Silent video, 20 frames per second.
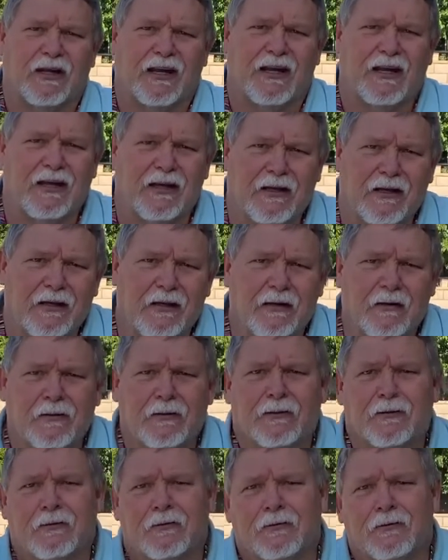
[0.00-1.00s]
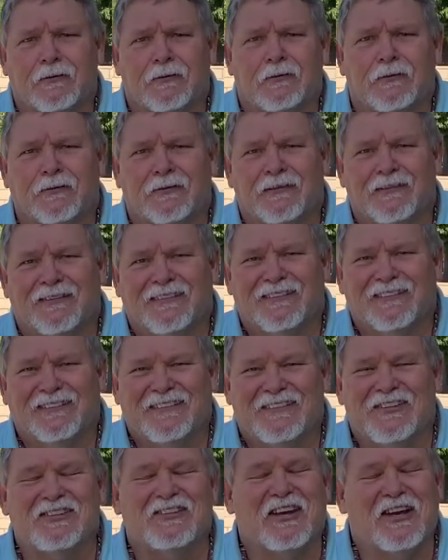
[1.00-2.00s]
kid.
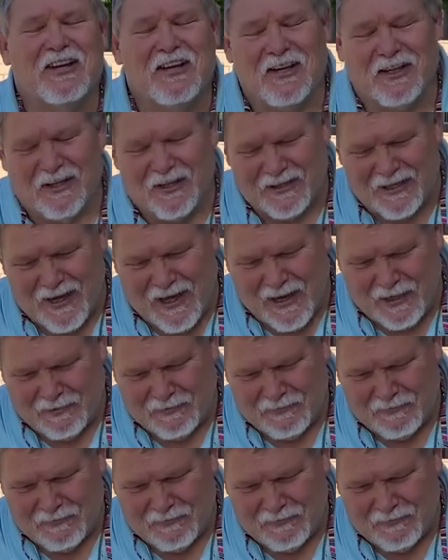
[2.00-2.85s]
Just kidding on that.